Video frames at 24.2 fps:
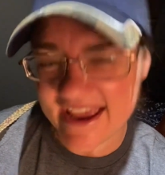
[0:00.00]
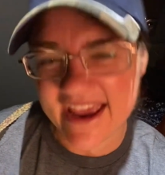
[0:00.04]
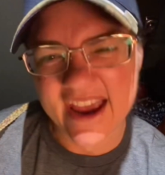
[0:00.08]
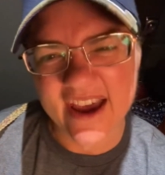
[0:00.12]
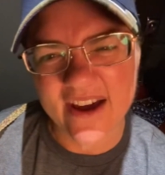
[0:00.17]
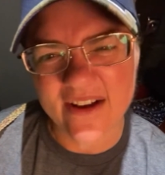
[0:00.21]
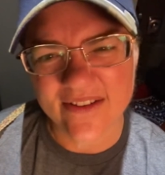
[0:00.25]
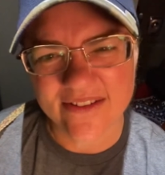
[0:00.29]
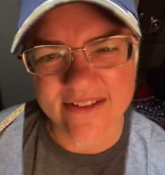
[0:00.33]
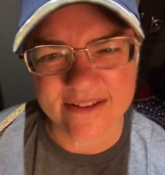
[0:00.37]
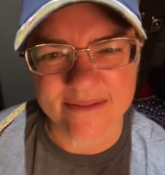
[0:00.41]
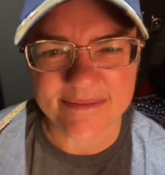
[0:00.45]

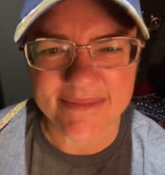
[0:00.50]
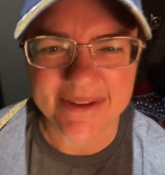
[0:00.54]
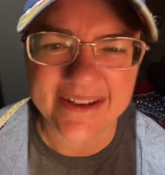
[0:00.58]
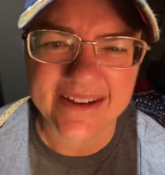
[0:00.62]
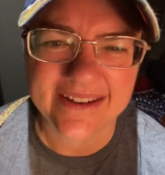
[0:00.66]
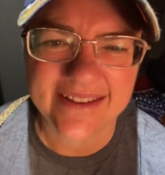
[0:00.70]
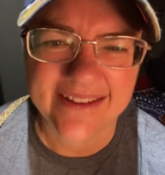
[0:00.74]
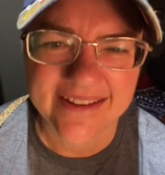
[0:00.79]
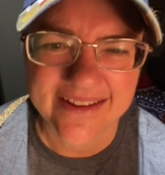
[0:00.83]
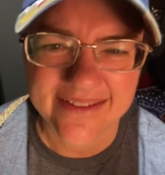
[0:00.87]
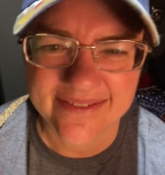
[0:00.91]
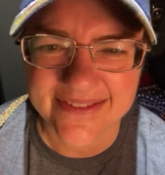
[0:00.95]
out in the
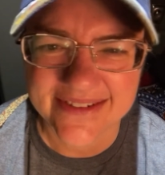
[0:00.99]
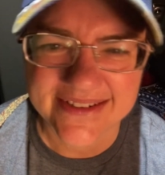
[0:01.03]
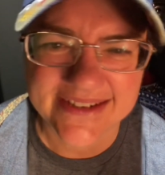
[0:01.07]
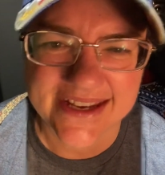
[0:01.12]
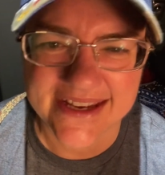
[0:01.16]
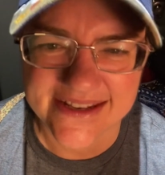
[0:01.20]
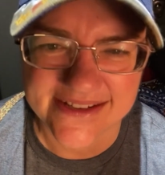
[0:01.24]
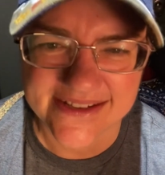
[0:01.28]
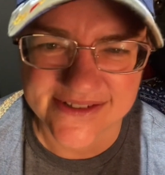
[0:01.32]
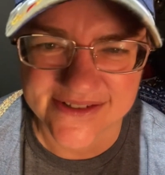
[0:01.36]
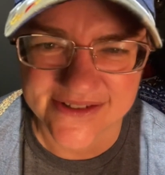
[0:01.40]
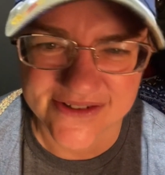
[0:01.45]
middle of the
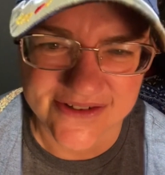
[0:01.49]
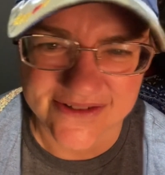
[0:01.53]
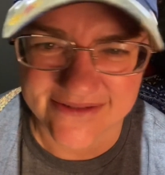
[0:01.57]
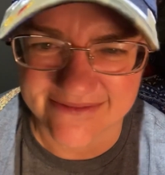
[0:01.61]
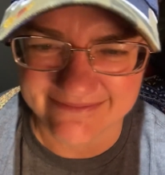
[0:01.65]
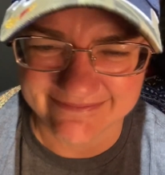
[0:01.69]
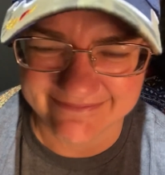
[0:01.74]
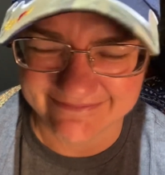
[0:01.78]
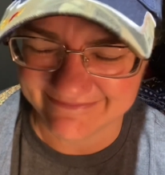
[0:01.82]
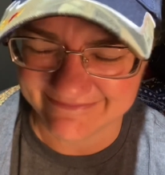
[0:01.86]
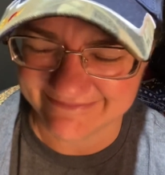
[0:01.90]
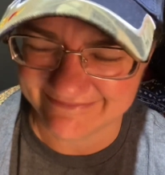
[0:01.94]
desert.
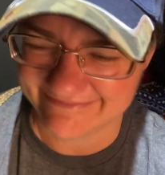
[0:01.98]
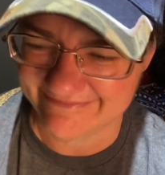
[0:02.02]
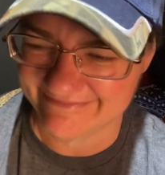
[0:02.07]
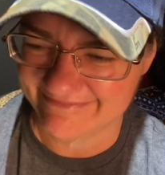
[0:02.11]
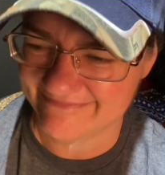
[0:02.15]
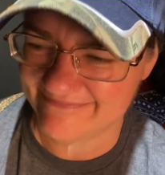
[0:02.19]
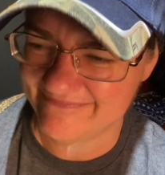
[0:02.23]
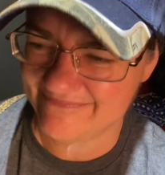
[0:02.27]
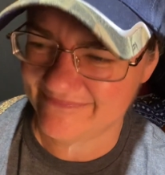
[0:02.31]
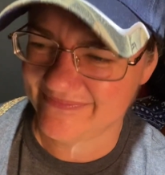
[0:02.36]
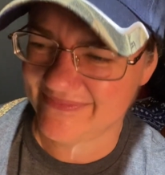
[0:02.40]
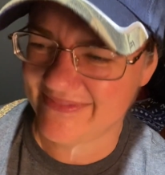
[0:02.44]
Mm,
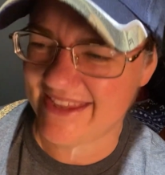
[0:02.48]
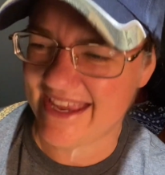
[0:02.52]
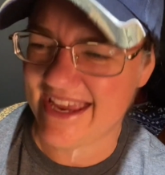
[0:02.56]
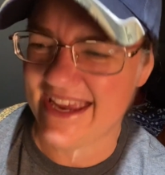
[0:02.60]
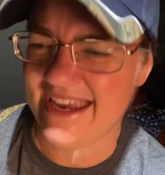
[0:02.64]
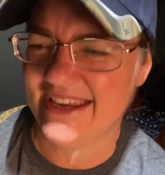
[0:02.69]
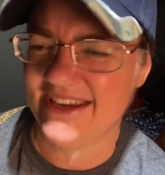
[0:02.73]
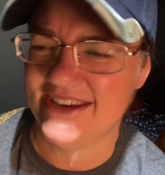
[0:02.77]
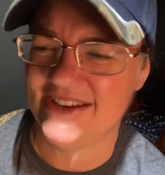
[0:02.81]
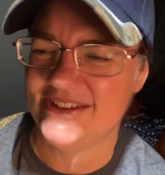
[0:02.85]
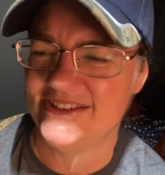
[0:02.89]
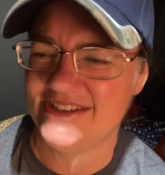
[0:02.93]

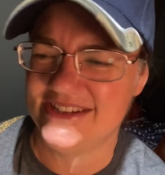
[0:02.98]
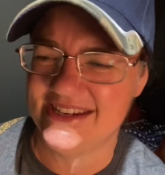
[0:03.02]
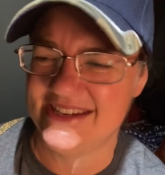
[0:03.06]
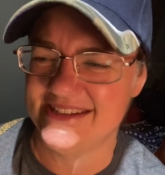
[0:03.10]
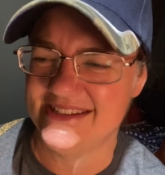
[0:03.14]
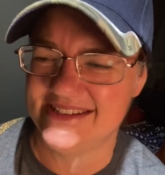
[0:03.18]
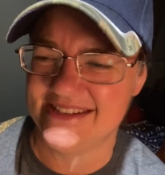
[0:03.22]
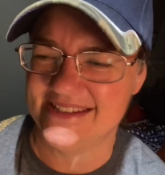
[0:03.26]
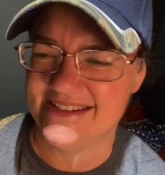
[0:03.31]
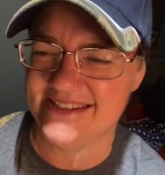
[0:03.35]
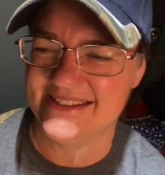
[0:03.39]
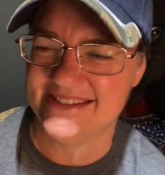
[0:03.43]
thank you,
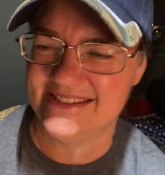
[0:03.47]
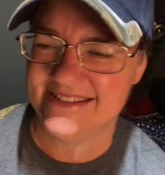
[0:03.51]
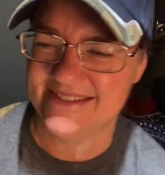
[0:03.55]
Jesus.